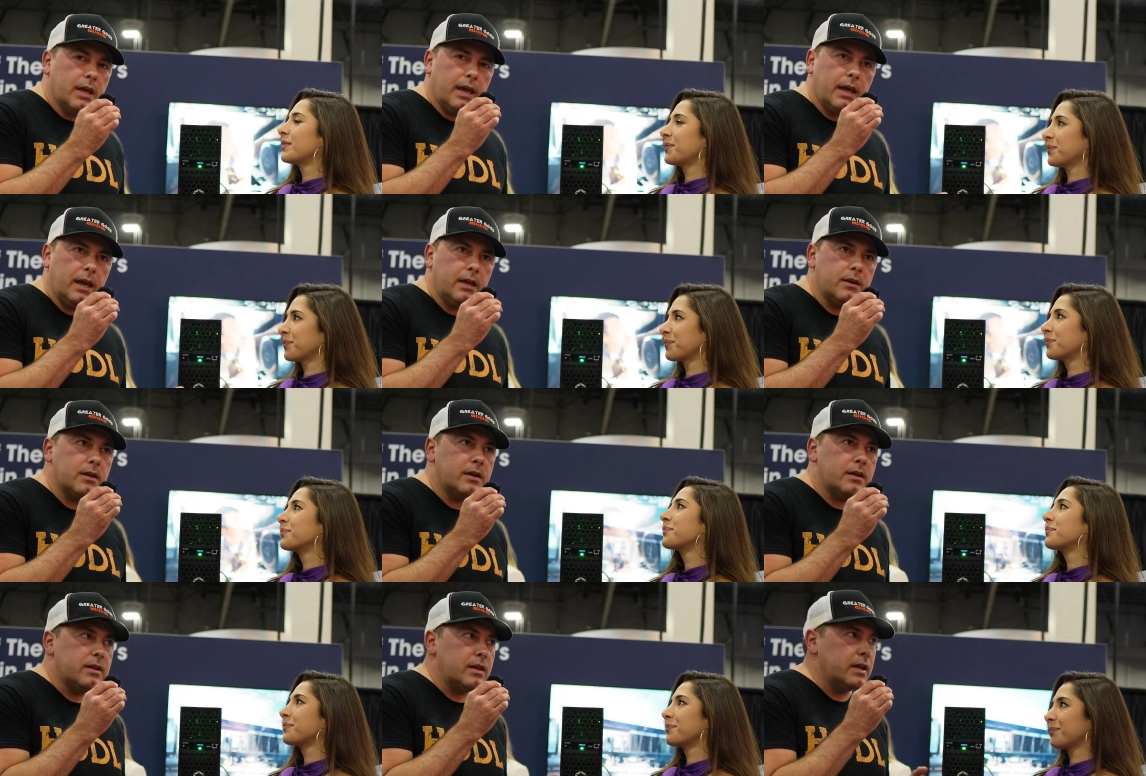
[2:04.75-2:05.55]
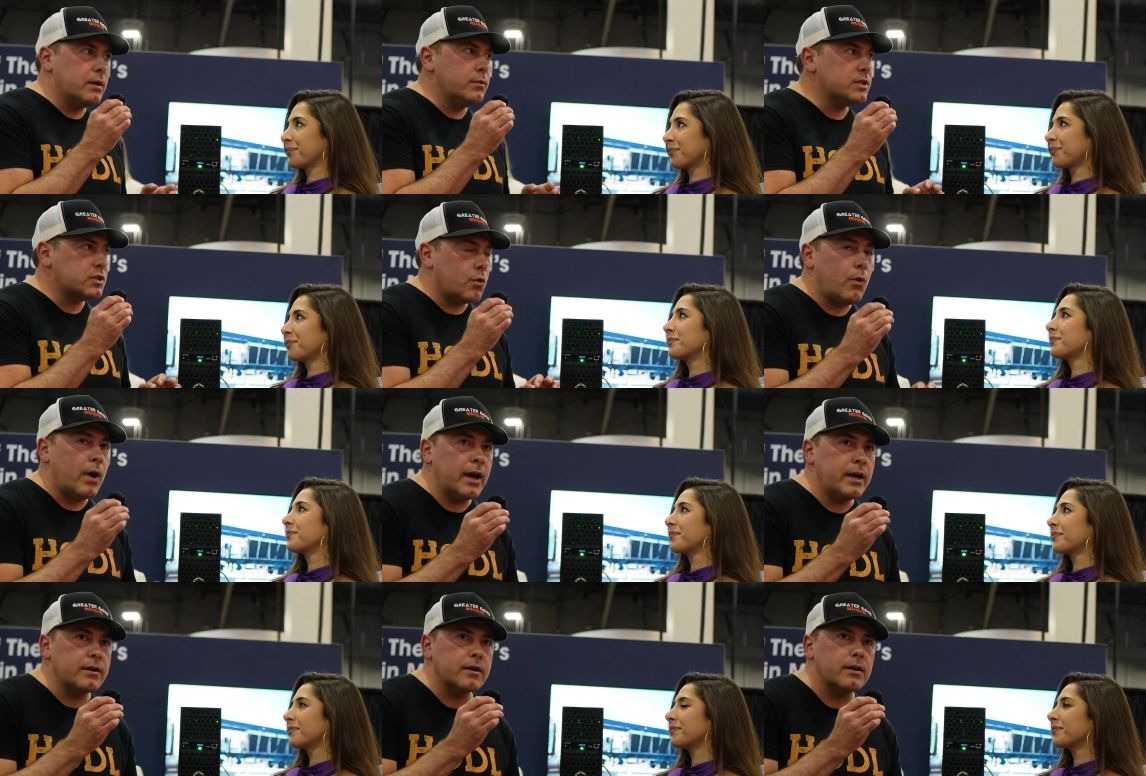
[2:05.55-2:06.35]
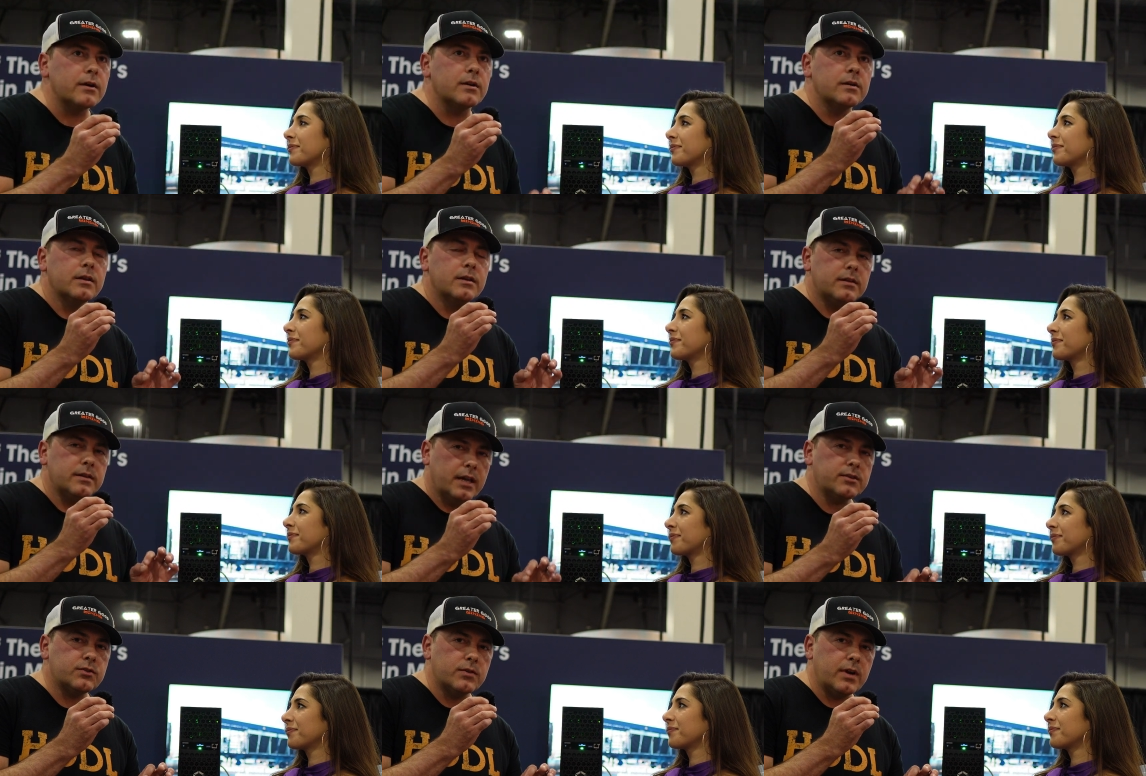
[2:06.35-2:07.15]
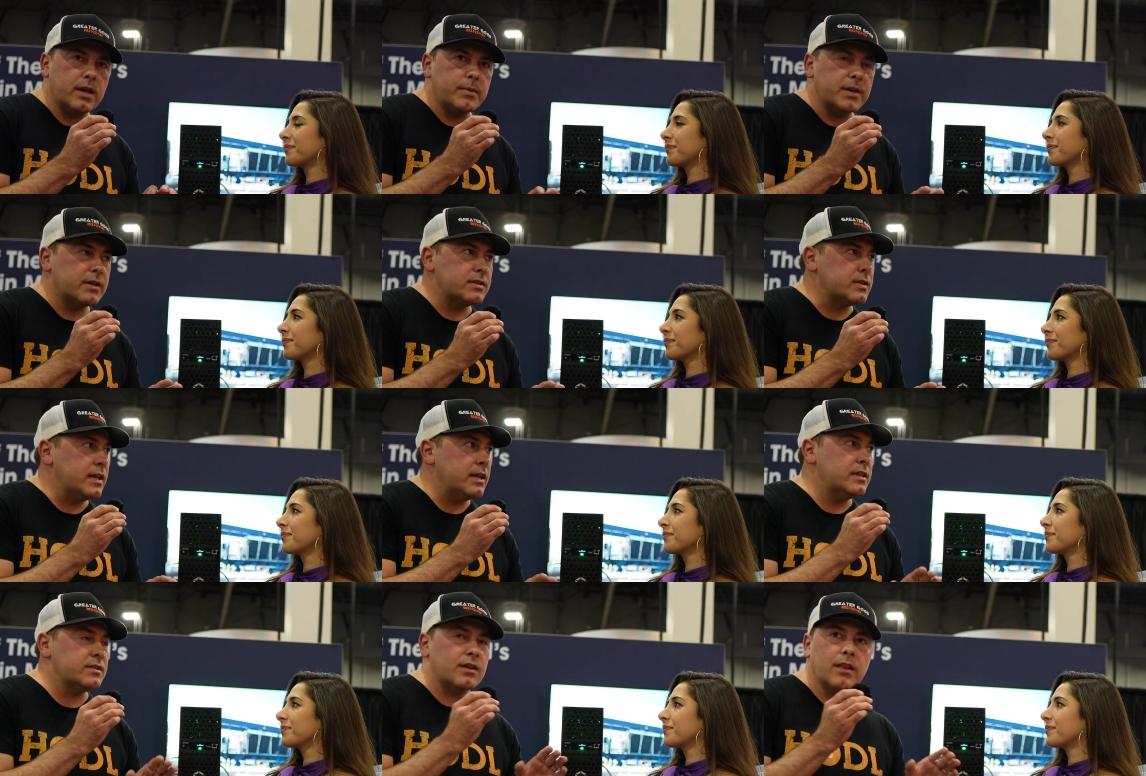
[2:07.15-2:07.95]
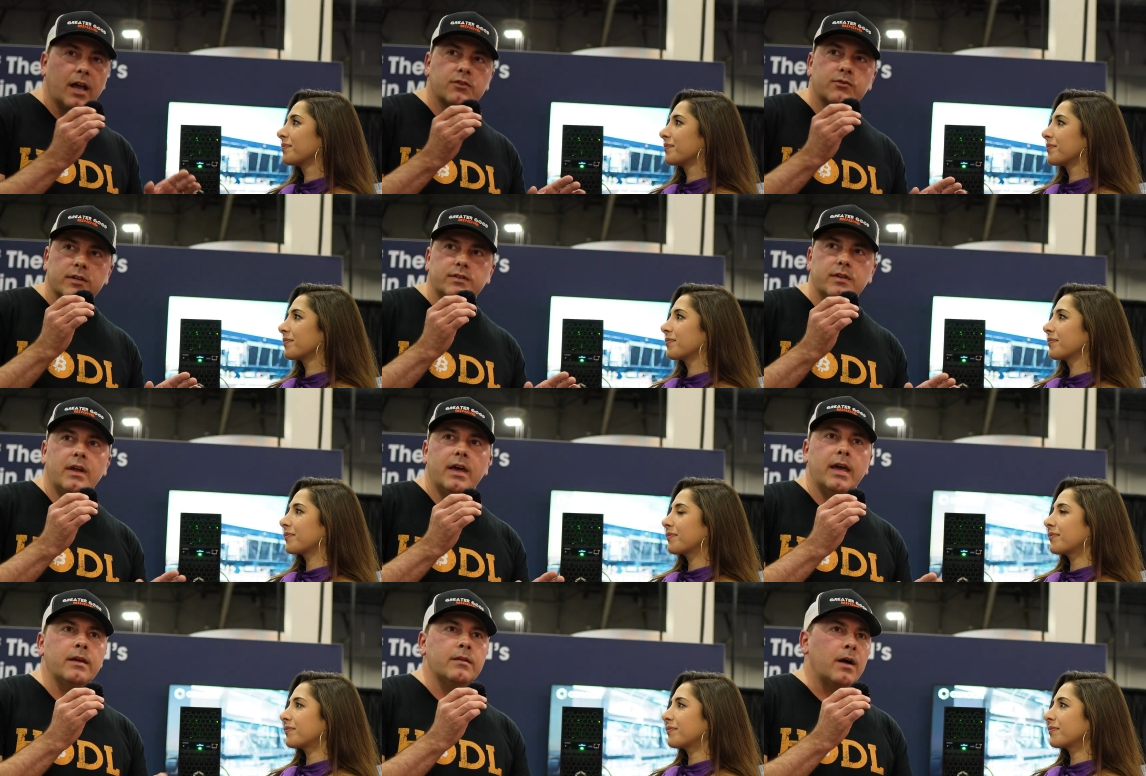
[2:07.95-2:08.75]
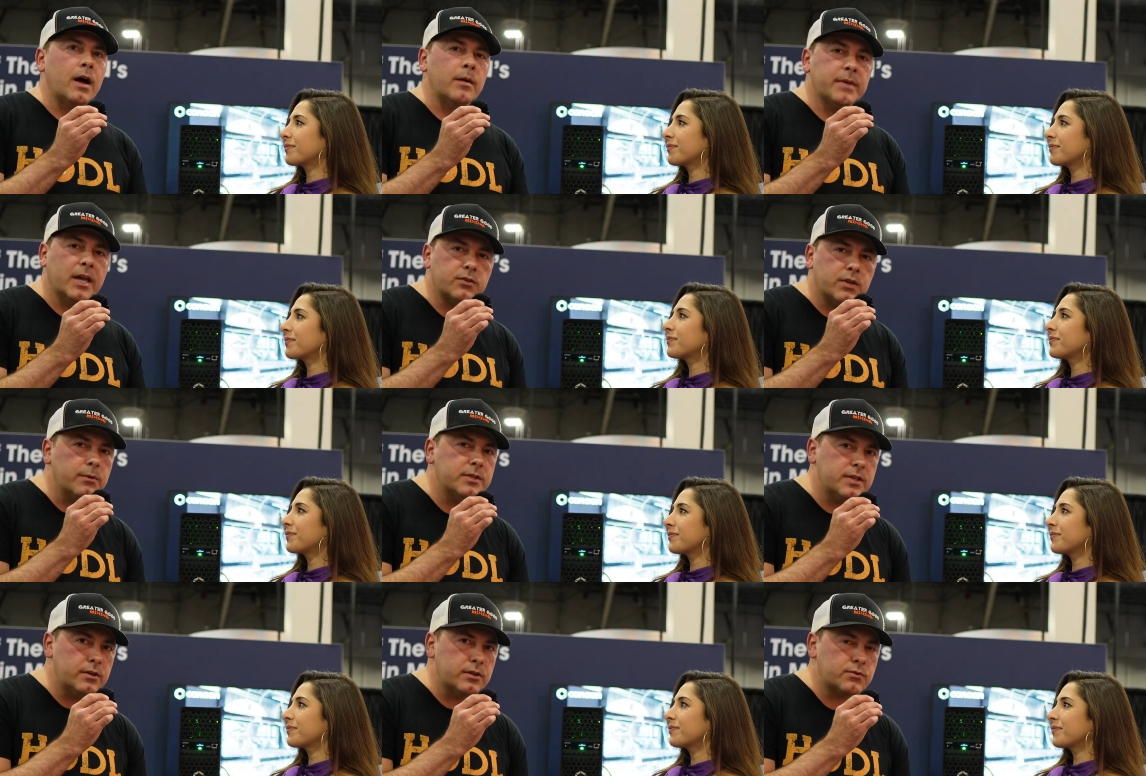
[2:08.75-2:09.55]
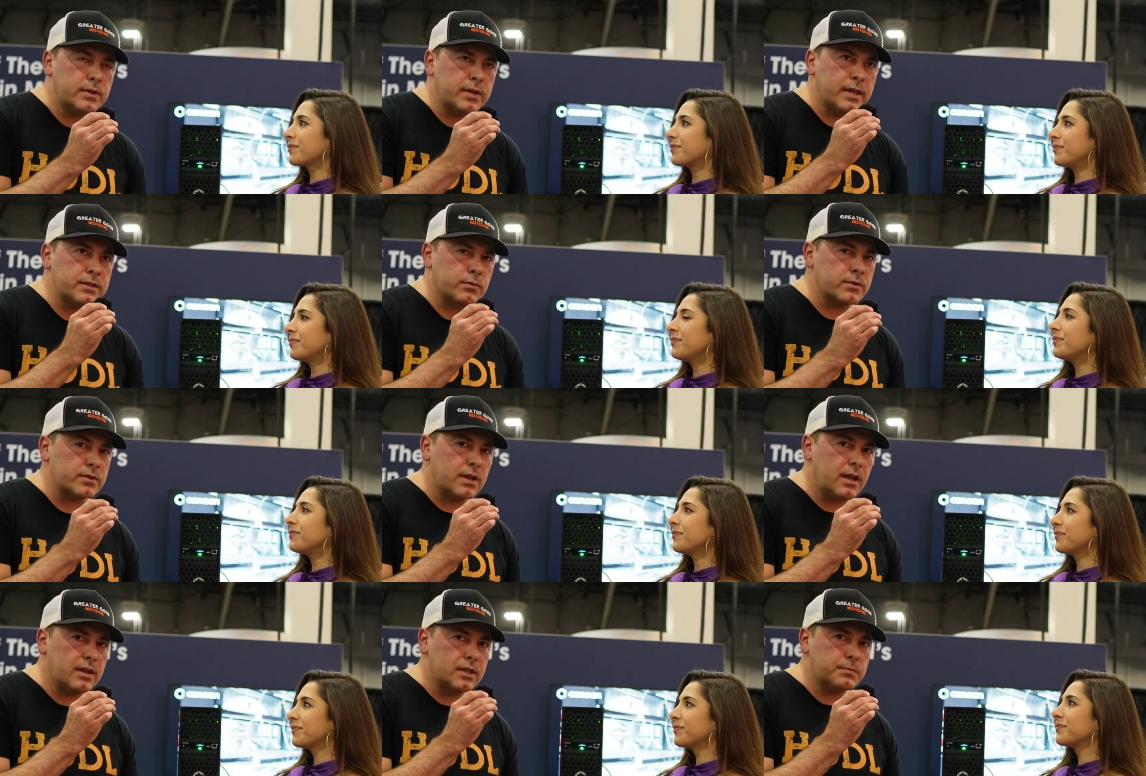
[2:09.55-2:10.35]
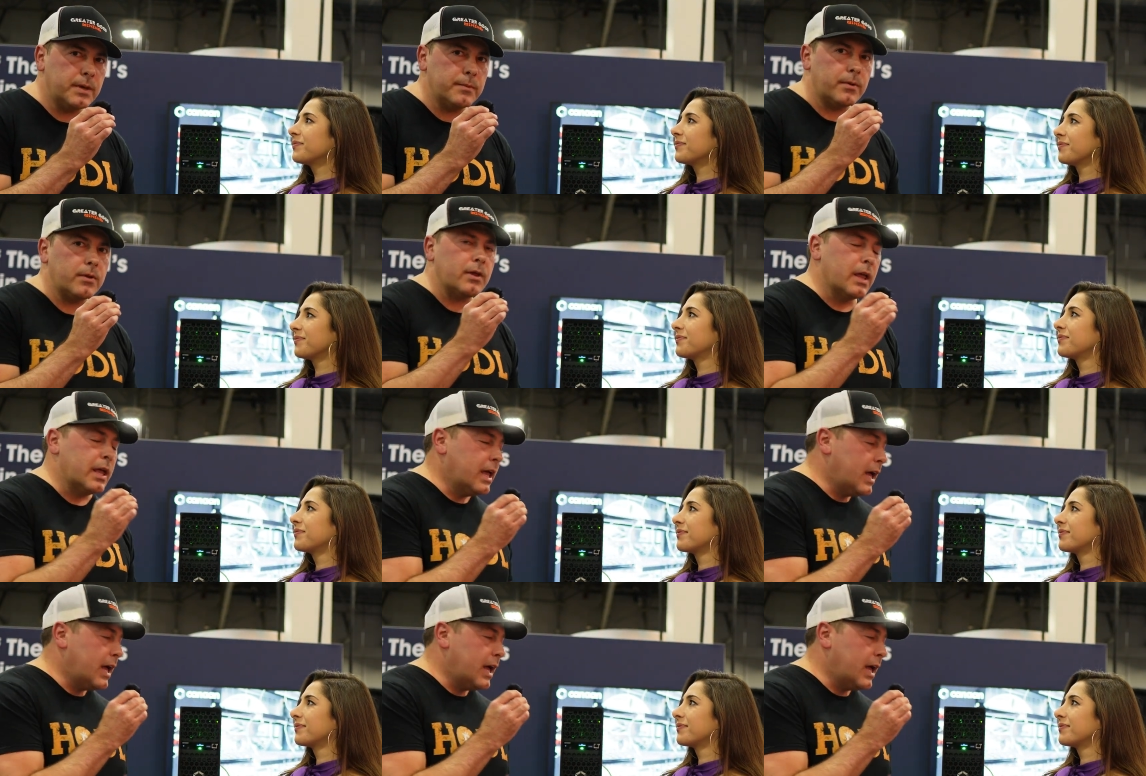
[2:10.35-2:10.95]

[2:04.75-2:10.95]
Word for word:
Speaker 1: And it was quieter yesterday because it is electric today. Um, yesterday was industry day, so there's a lot less people.